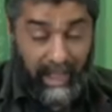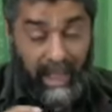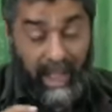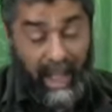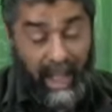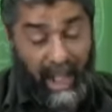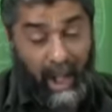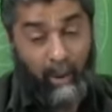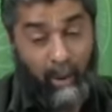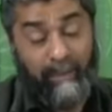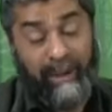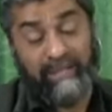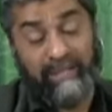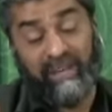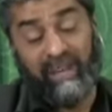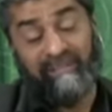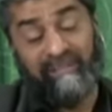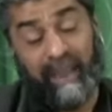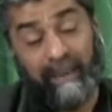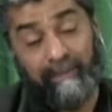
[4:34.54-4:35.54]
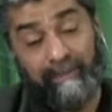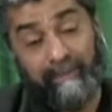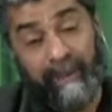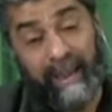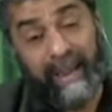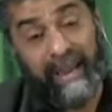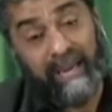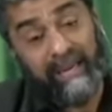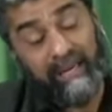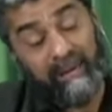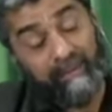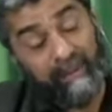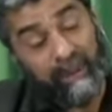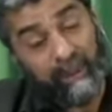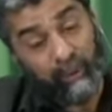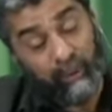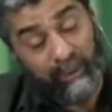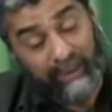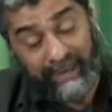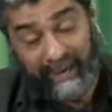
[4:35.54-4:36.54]
How much have okay. I paid
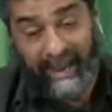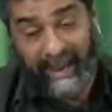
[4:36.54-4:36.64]
between